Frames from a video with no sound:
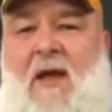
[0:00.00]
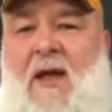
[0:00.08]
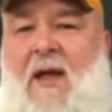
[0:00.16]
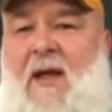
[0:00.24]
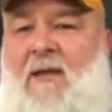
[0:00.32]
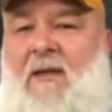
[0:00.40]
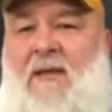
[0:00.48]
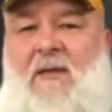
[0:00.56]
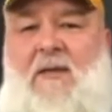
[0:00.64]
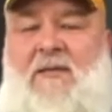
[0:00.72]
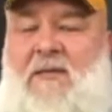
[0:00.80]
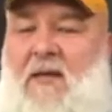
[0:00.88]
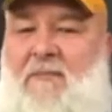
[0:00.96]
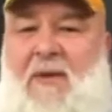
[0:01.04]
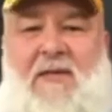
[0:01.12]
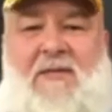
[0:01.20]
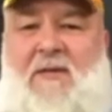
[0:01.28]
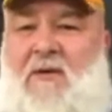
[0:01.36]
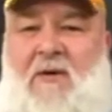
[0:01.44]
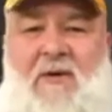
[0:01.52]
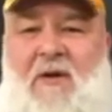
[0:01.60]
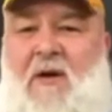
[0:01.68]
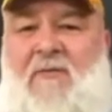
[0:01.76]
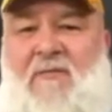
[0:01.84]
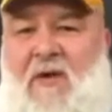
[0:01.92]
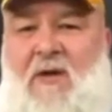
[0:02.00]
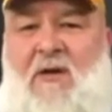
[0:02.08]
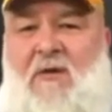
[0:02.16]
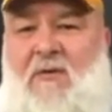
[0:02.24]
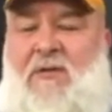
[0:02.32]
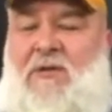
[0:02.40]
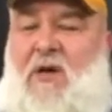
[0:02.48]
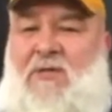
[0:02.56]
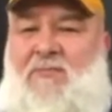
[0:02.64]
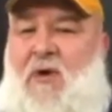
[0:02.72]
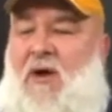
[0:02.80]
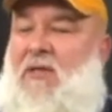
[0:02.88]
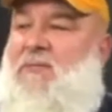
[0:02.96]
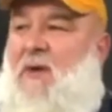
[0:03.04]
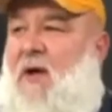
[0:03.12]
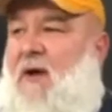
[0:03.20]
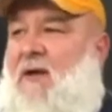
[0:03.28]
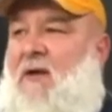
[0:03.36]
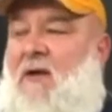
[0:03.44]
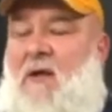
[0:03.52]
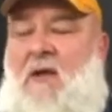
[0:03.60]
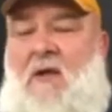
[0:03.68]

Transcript: and they said basically, Kurt, you gotta fucking do it. Josh Bryant's behind it.